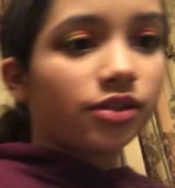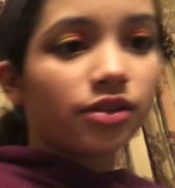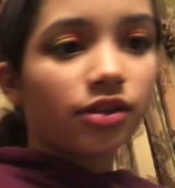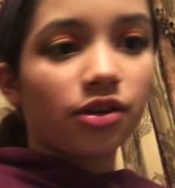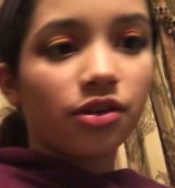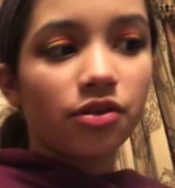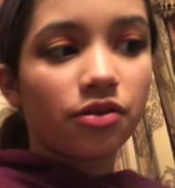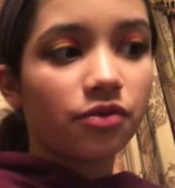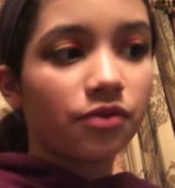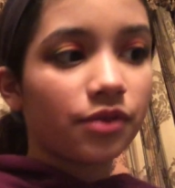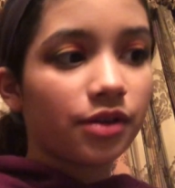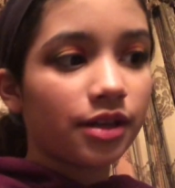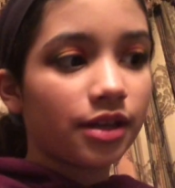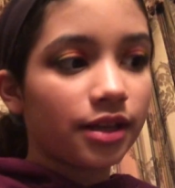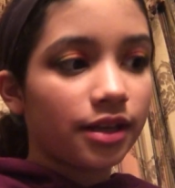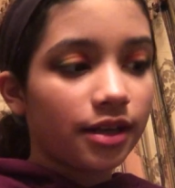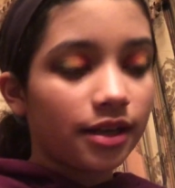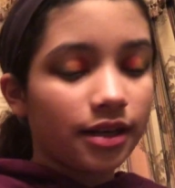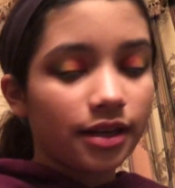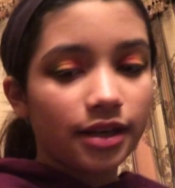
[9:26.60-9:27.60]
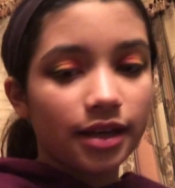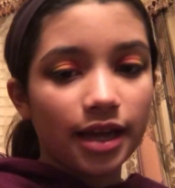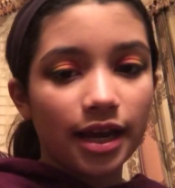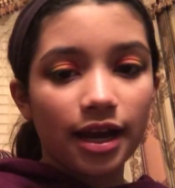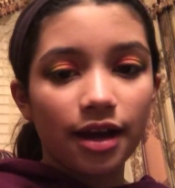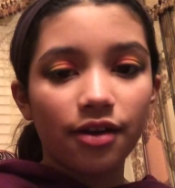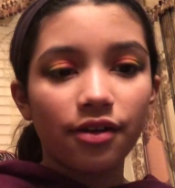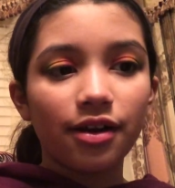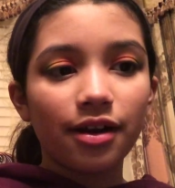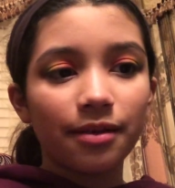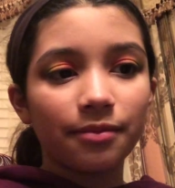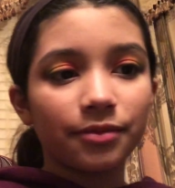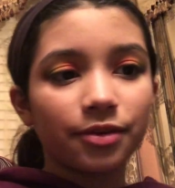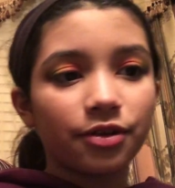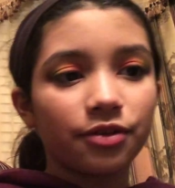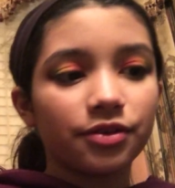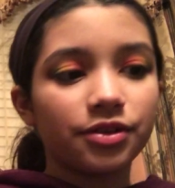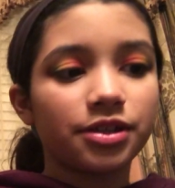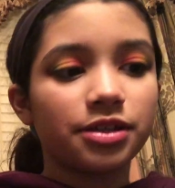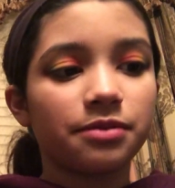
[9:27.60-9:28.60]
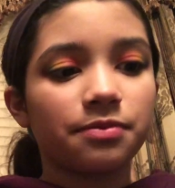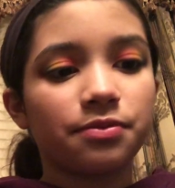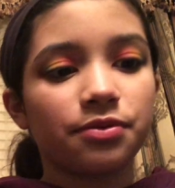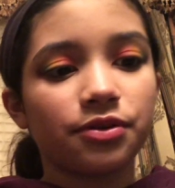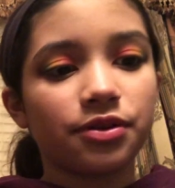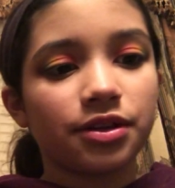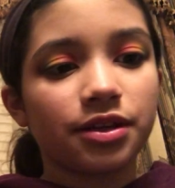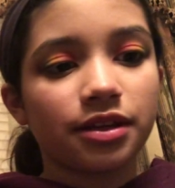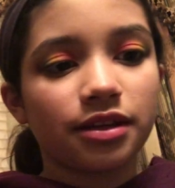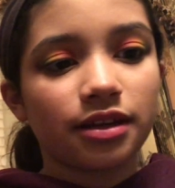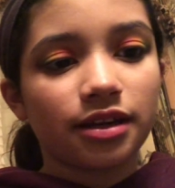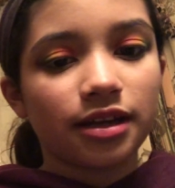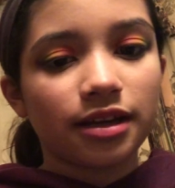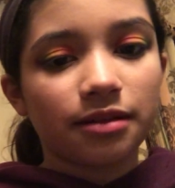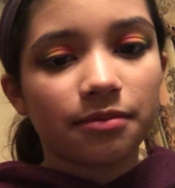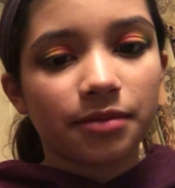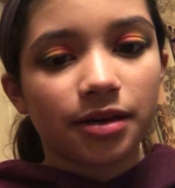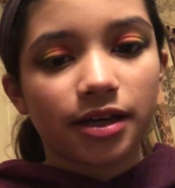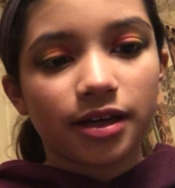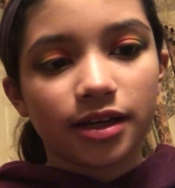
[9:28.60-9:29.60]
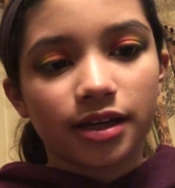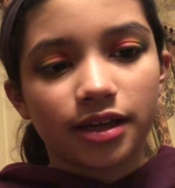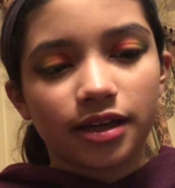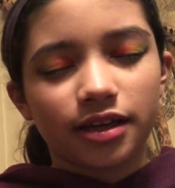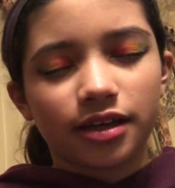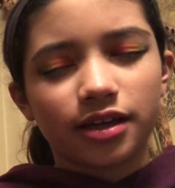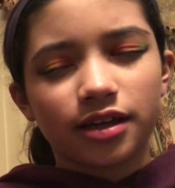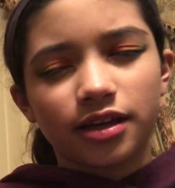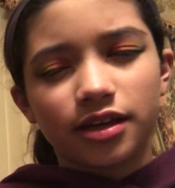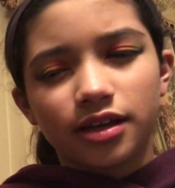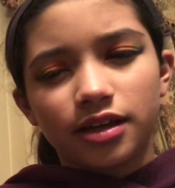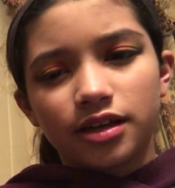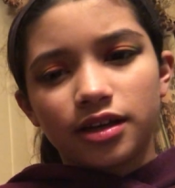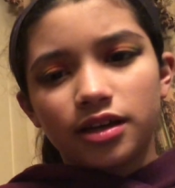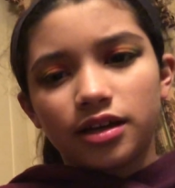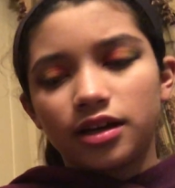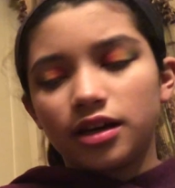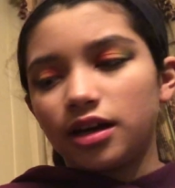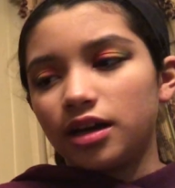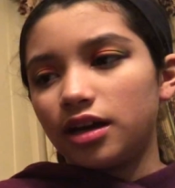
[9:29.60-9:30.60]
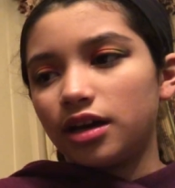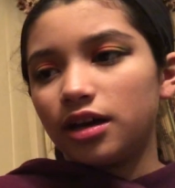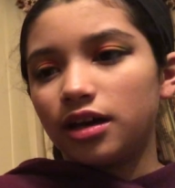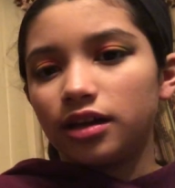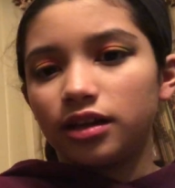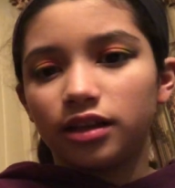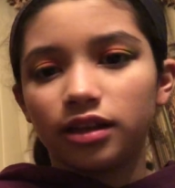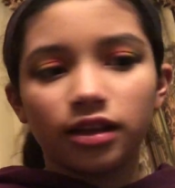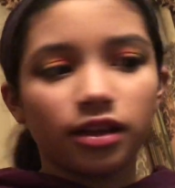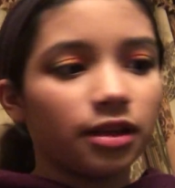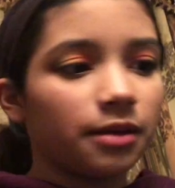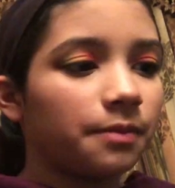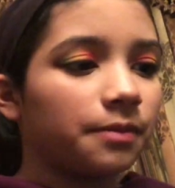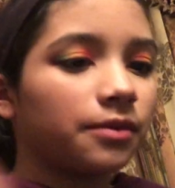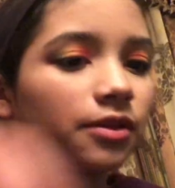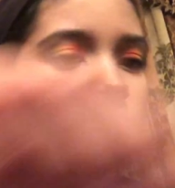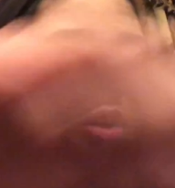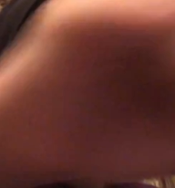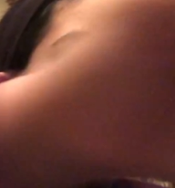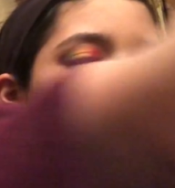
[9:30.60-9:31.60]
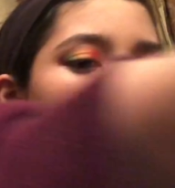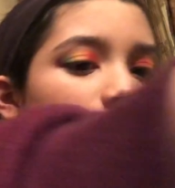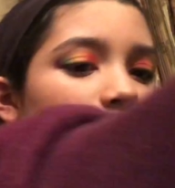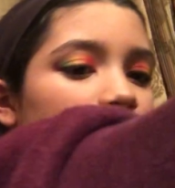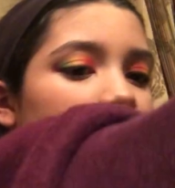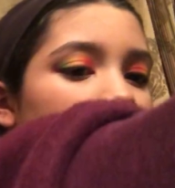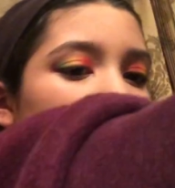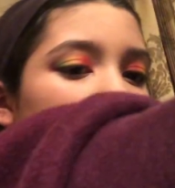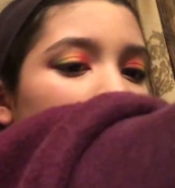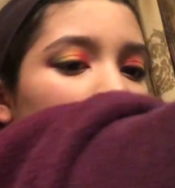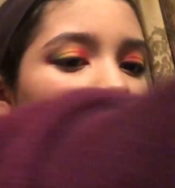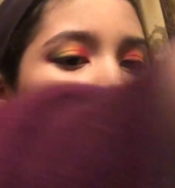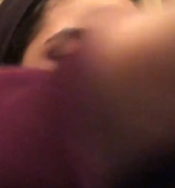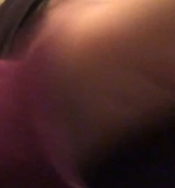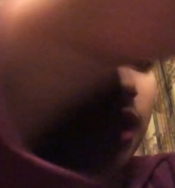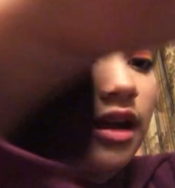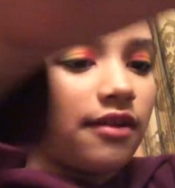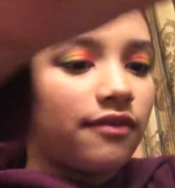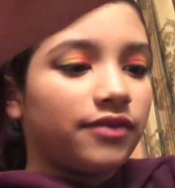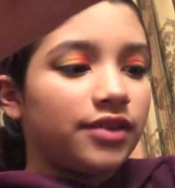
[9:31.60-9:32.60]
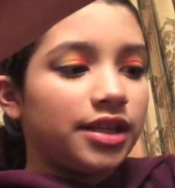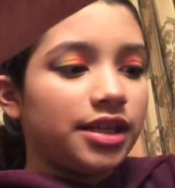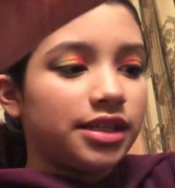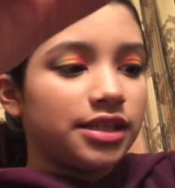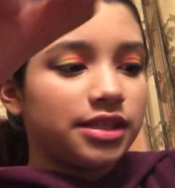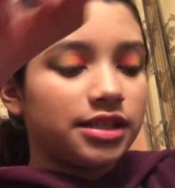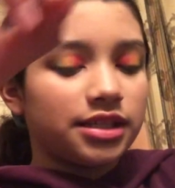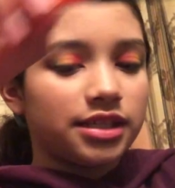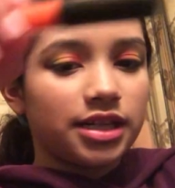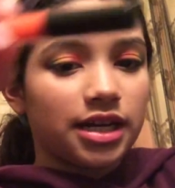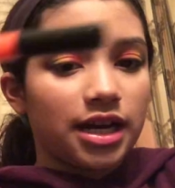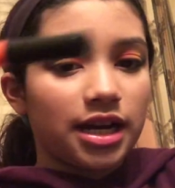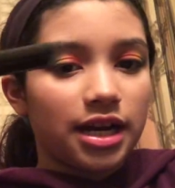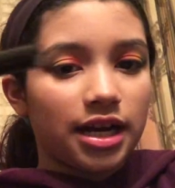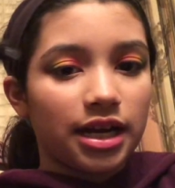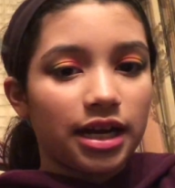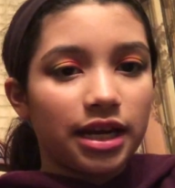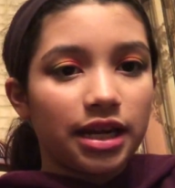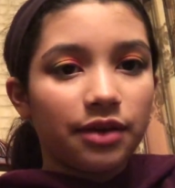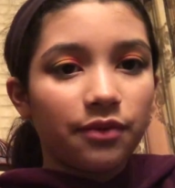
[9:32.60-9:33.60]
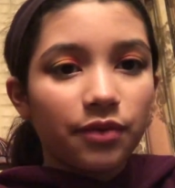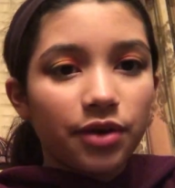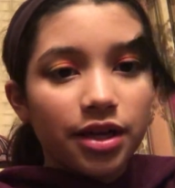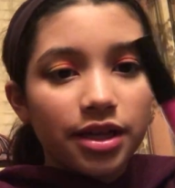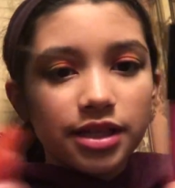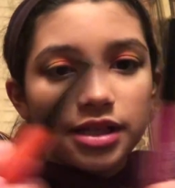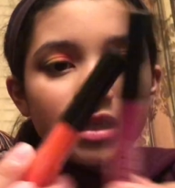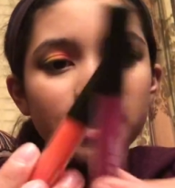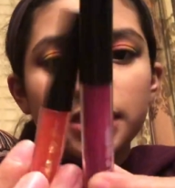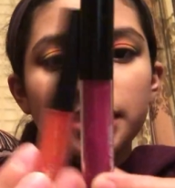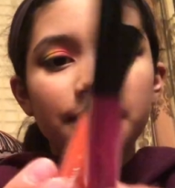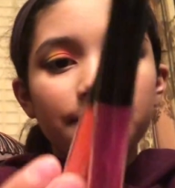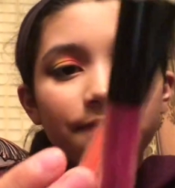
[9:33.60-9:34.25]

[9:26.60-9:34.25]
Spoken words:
So now I'm going to put in my lip glosses. I have these tiny ones.